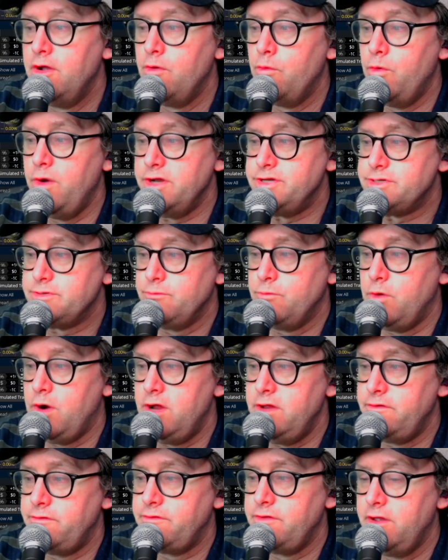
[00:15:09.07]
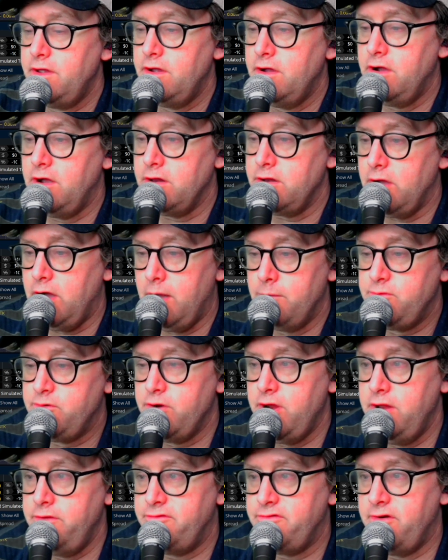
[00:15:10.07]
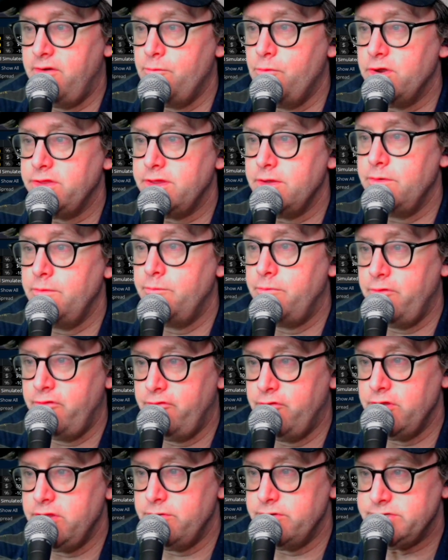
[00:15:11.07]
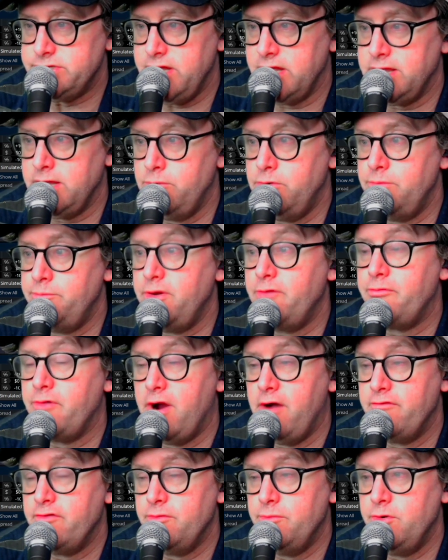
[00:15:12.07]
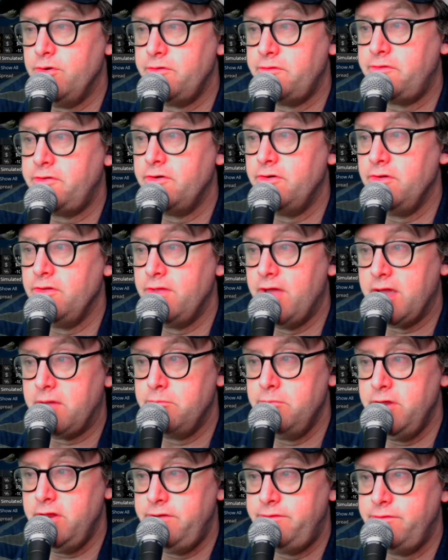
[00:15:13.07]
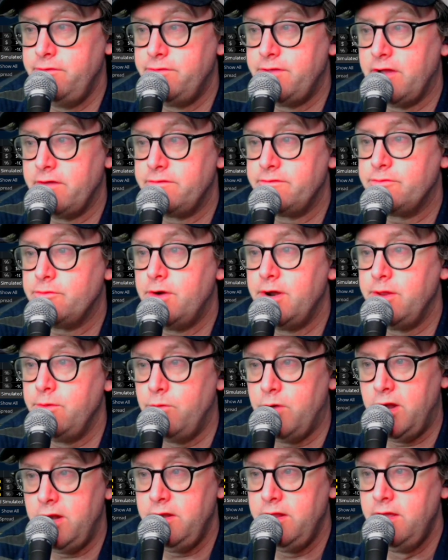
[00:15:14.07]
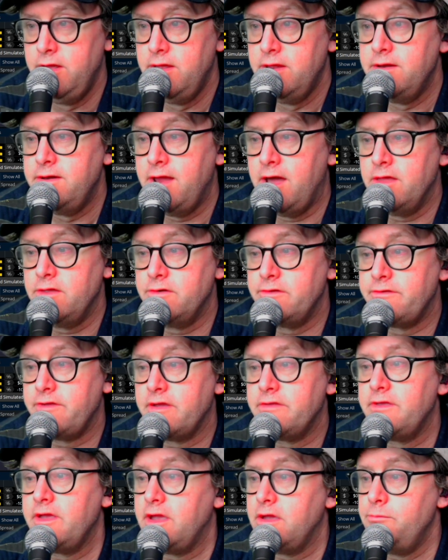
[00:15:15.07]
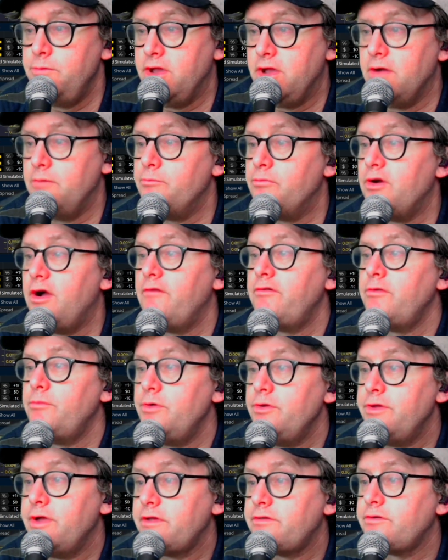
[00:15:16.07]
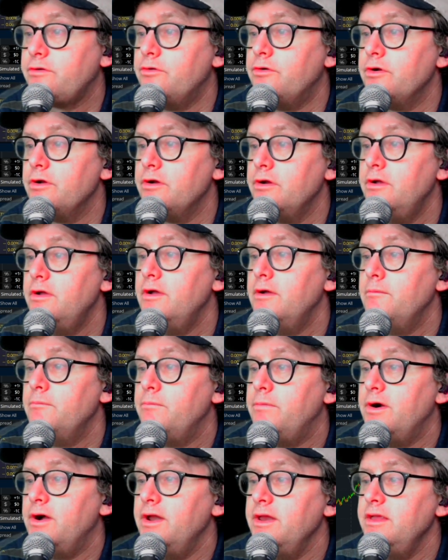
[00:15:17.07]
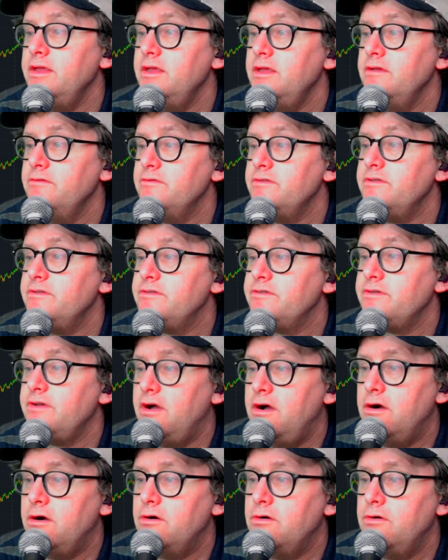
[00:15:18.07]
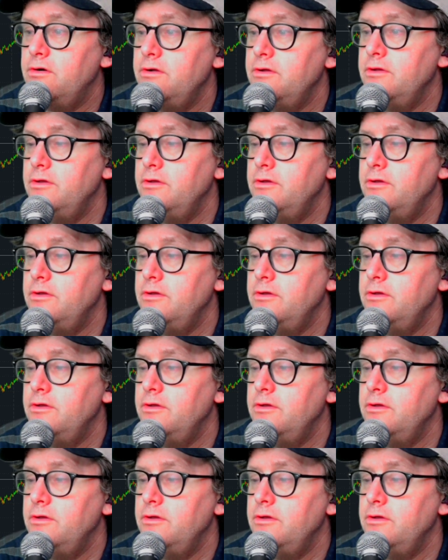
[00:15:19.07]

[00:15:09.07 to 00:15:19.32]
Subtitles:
which was an upgrade from what before they were saying they wouldn't be profitable until like mid 2021. Now they're saying they could become profitable next quarter. But even so,